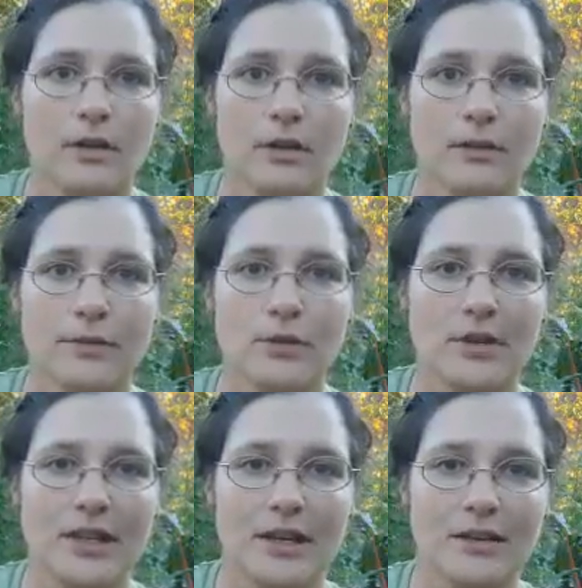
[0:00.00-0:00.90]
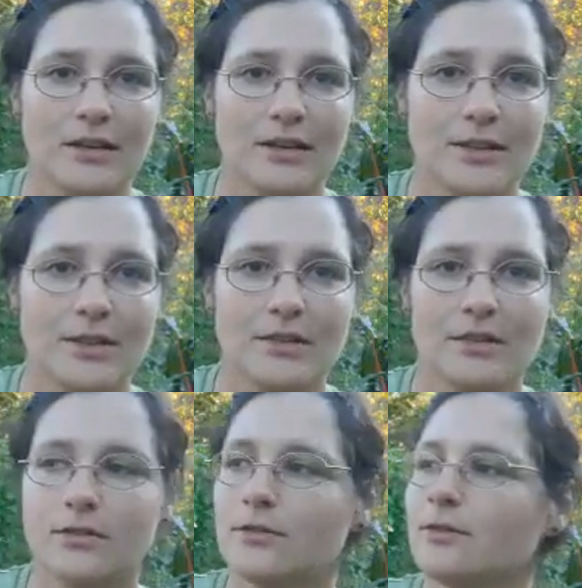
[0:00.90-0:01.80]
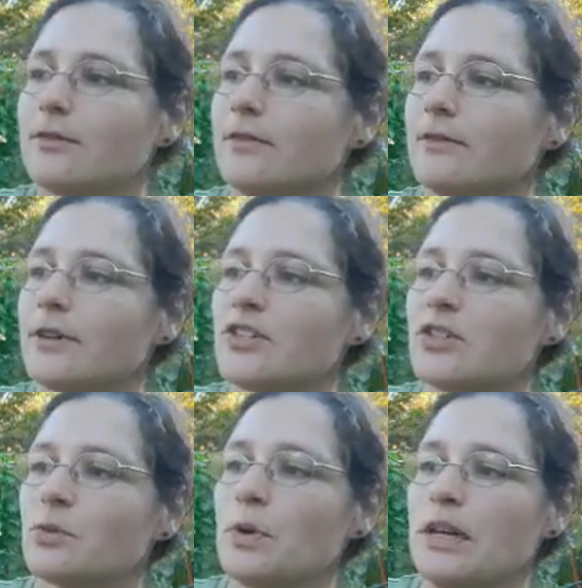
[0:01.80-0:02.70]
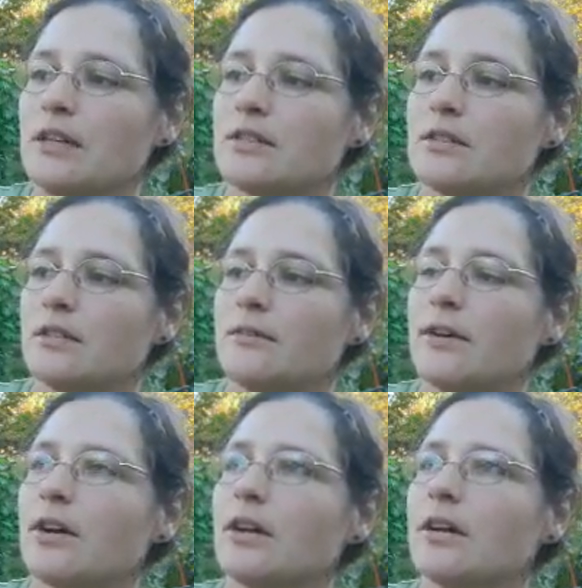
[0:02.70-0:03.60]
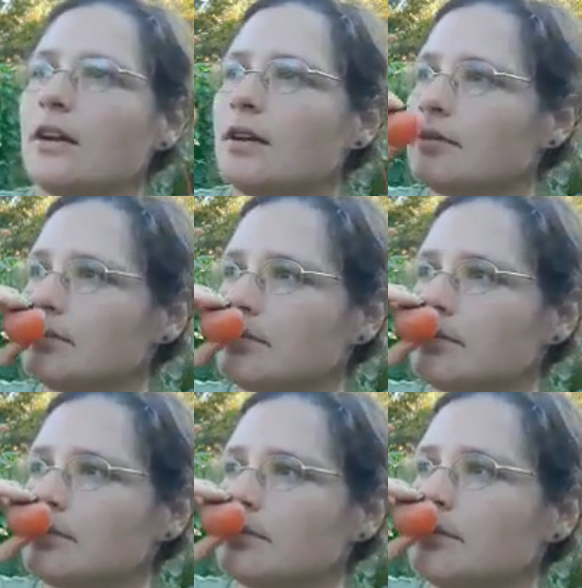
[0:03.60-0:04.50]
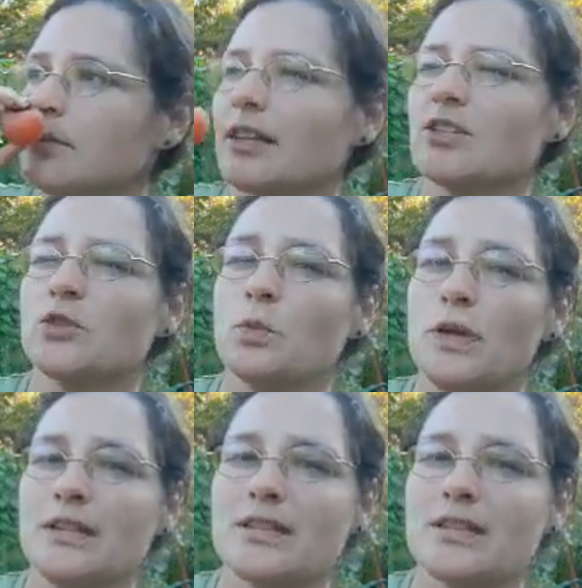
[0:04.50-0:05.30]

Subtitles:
the fruit, again, it's very sweet, very like sweet